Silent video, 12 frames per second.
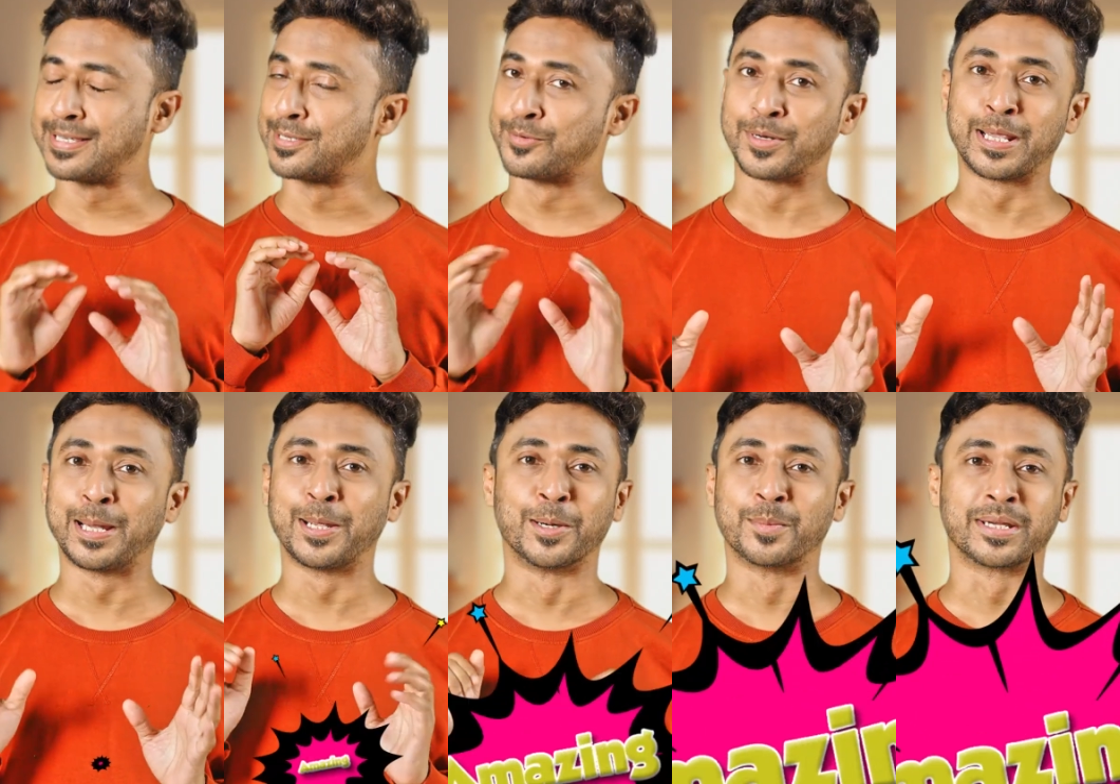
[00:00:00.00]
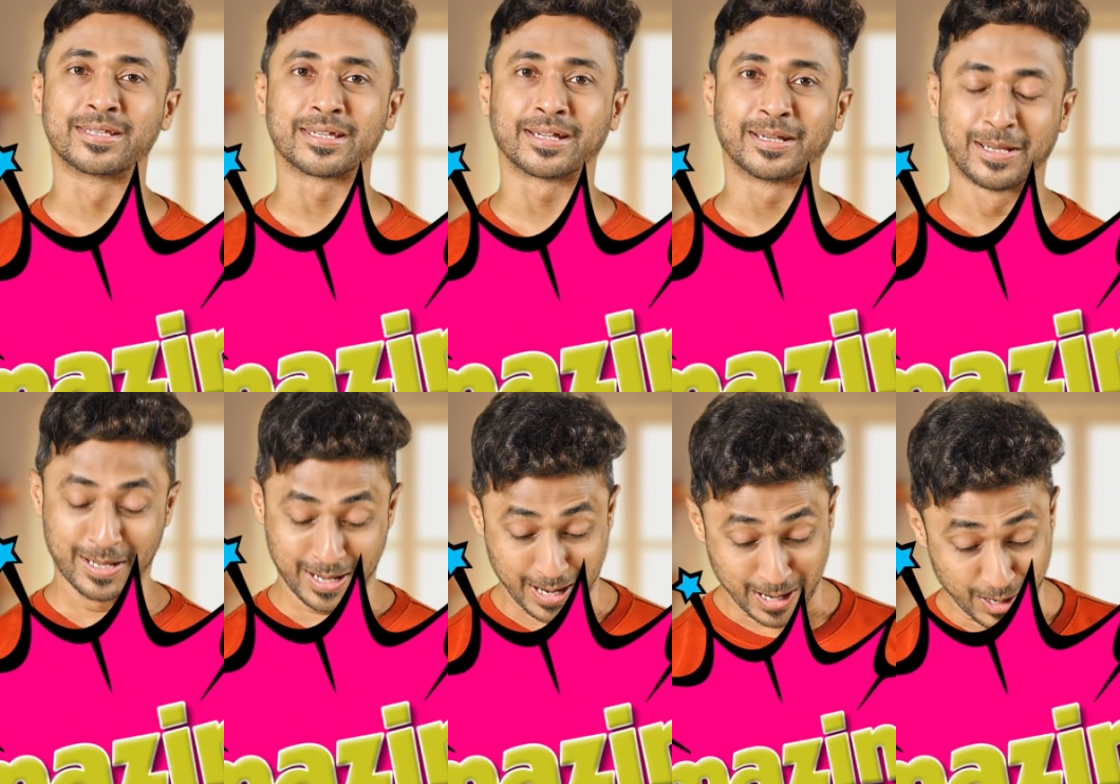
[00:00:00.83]
is really amazing.
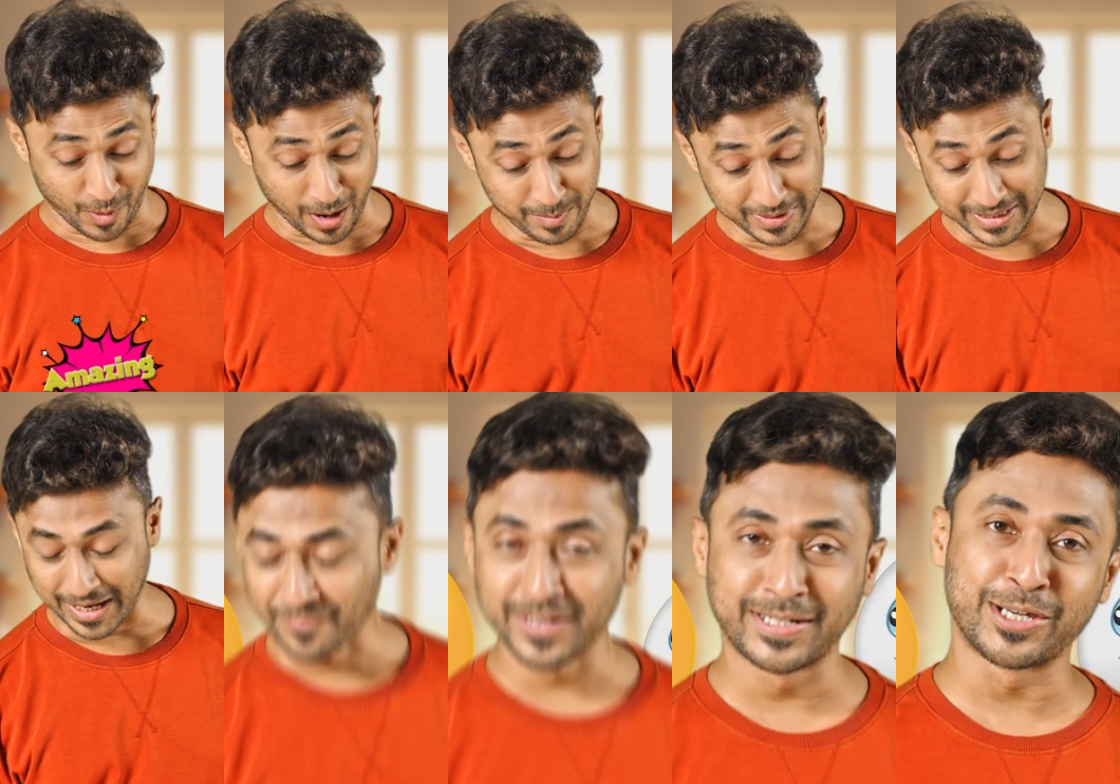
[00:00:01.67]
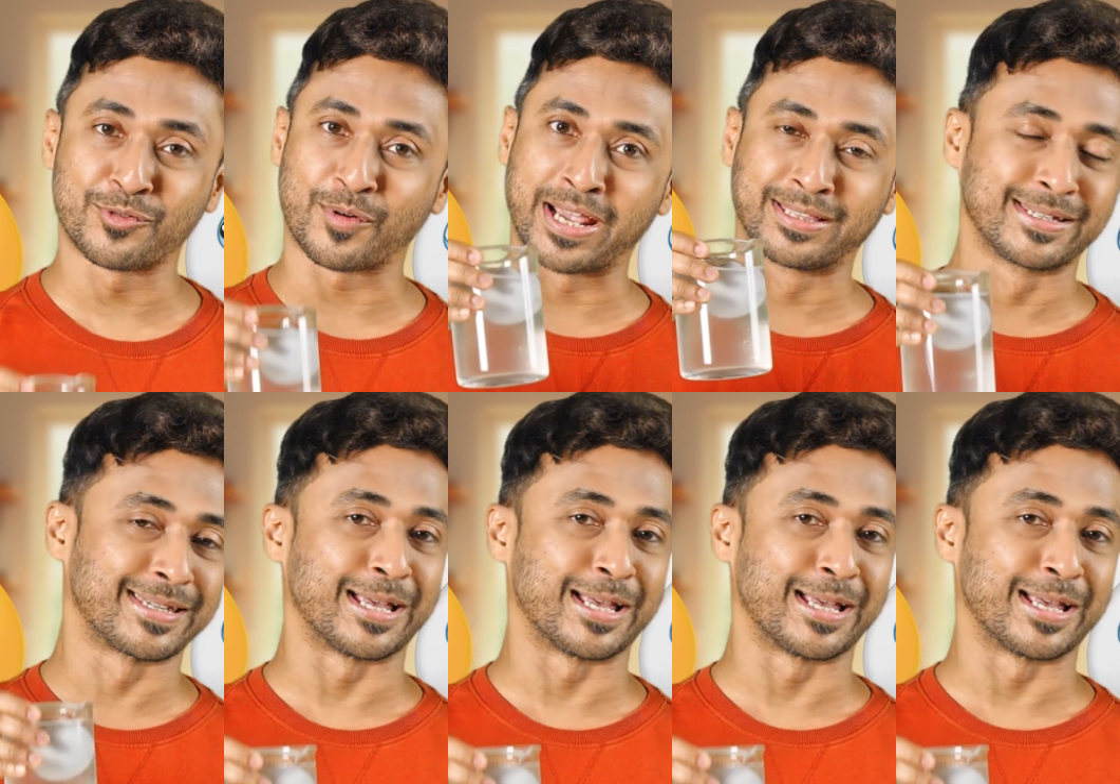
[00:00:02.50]
Now I'm definitely trying this